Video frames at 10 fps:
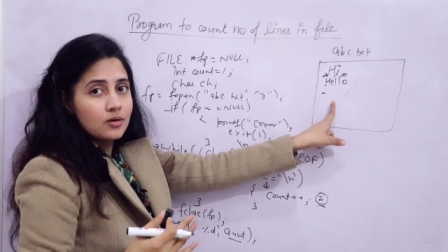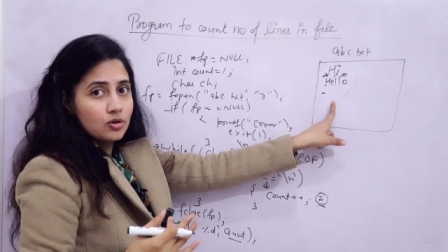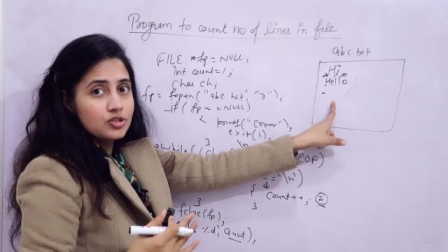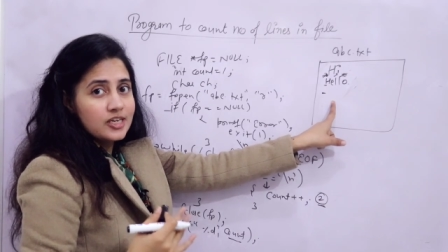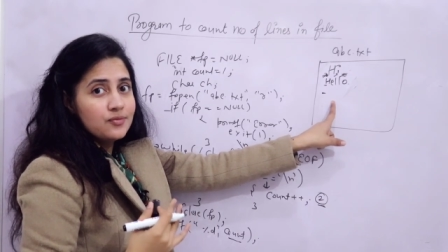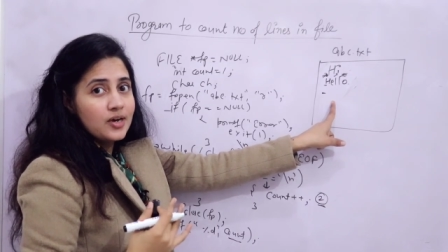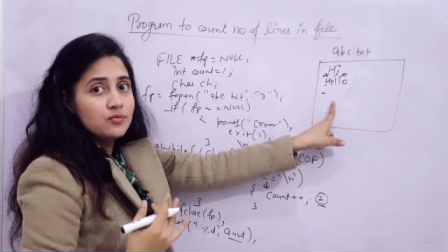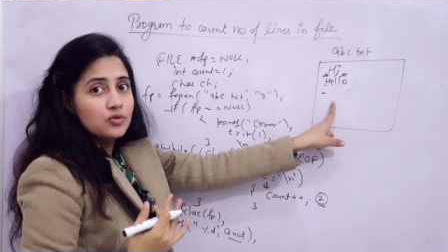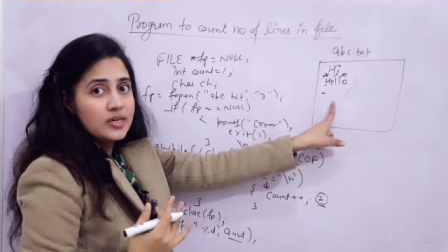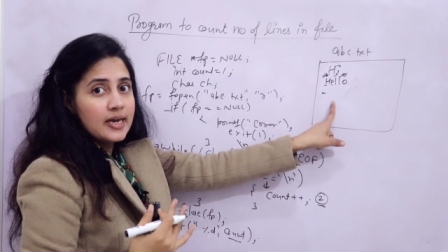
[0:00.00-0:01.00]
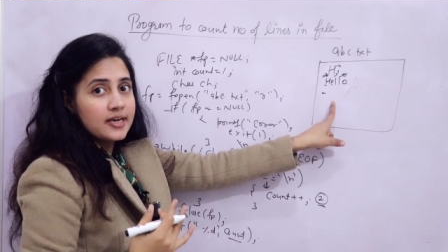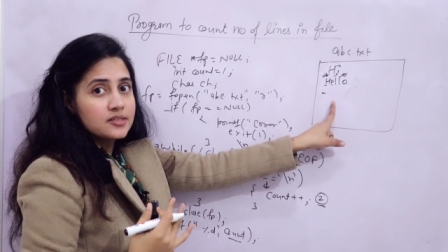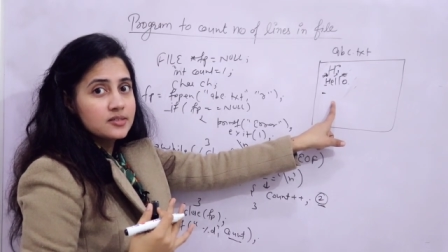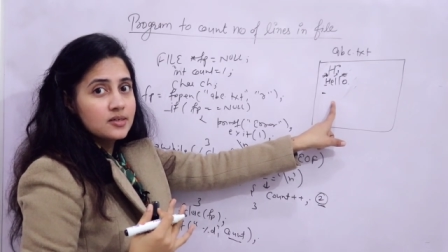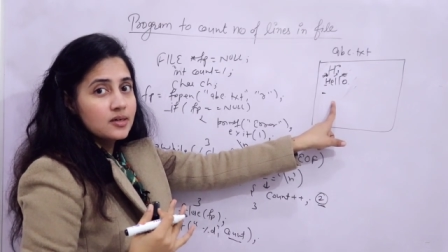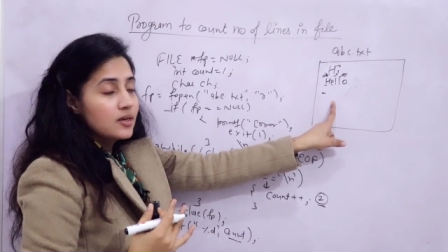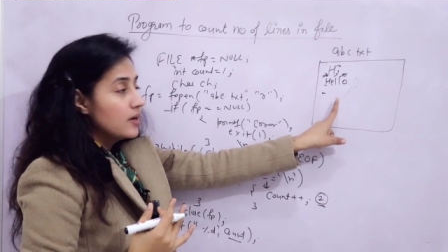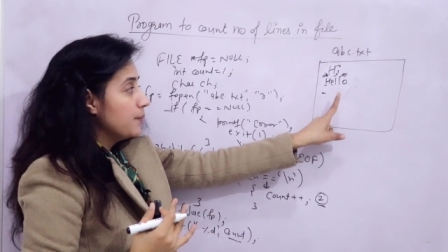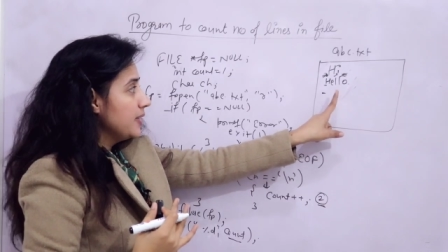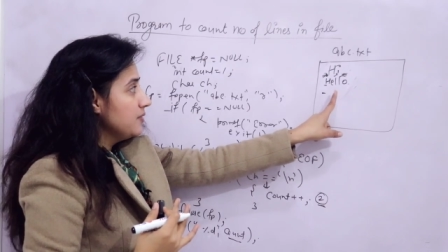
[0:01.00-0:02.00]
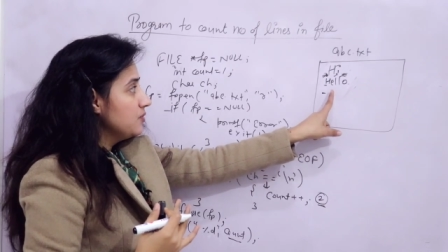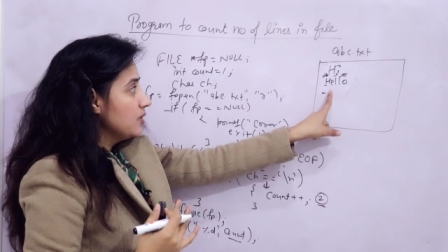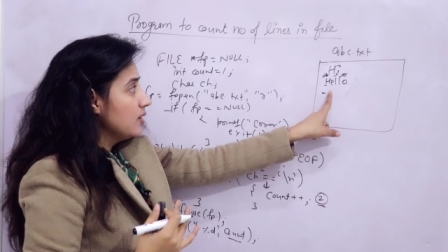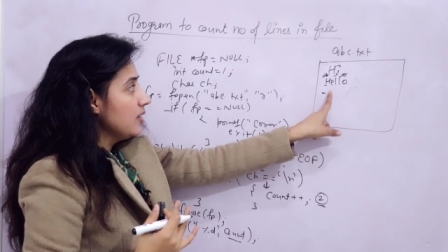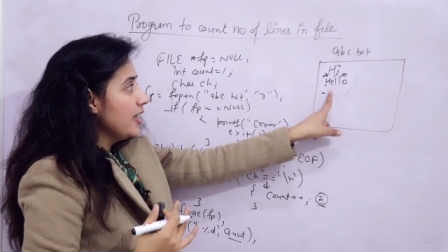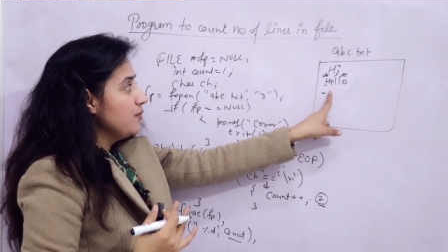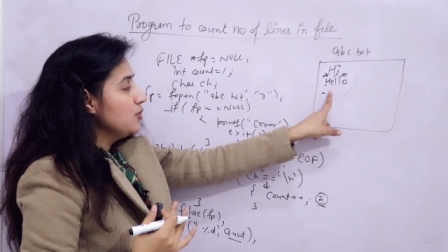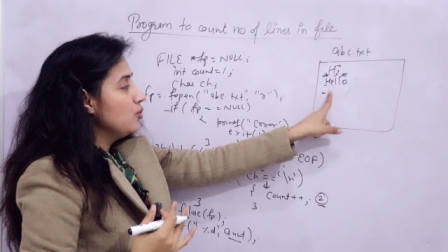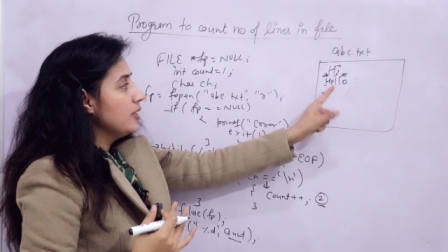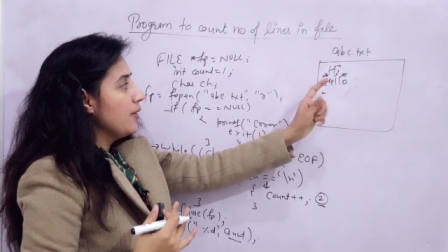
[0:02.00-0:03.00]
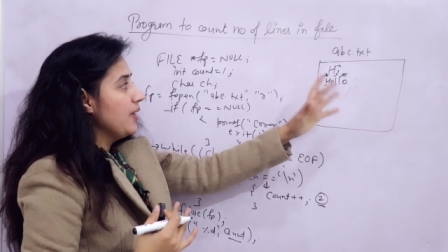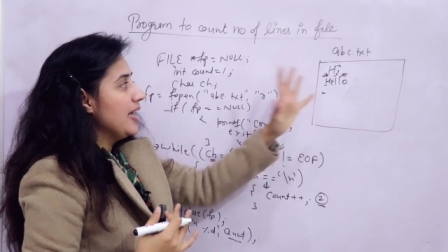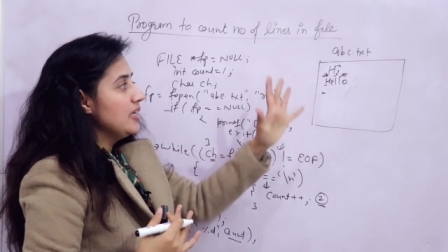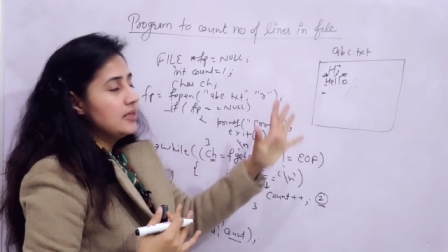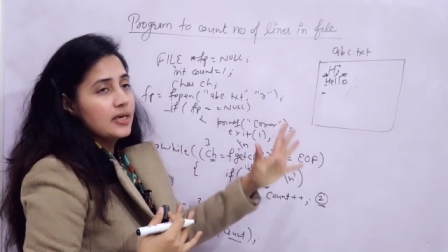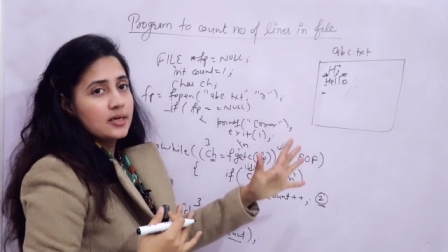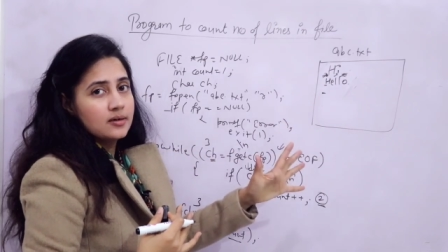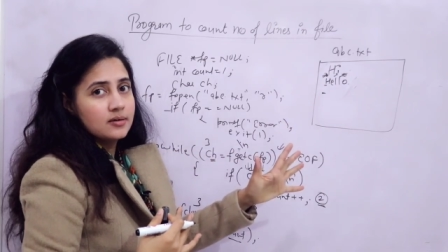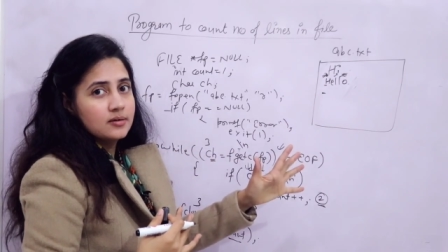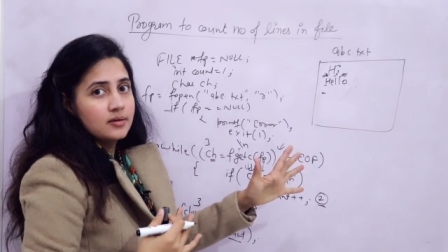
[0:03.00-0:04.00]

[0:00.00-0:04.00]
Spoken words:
Logically we have three lines, but in third line we don't have anything.